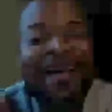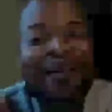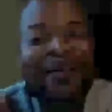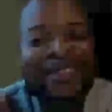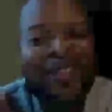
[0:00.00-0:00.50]

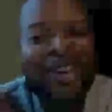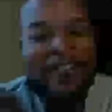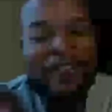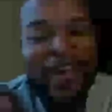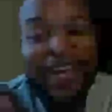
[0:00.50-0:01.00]
I've been trying to
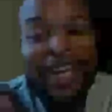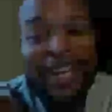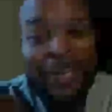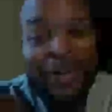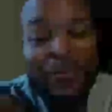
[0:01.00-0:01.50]
find that
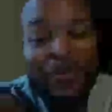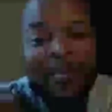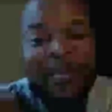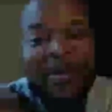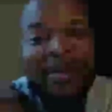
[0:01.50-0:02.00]
clip
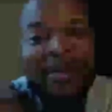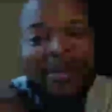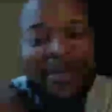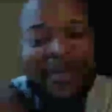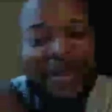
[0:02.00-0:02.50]
from
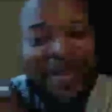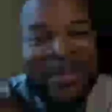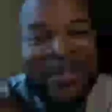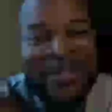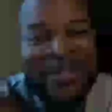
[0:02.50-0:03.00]
uh
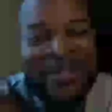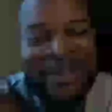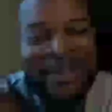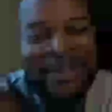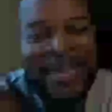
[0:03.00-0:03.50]
Madea's uh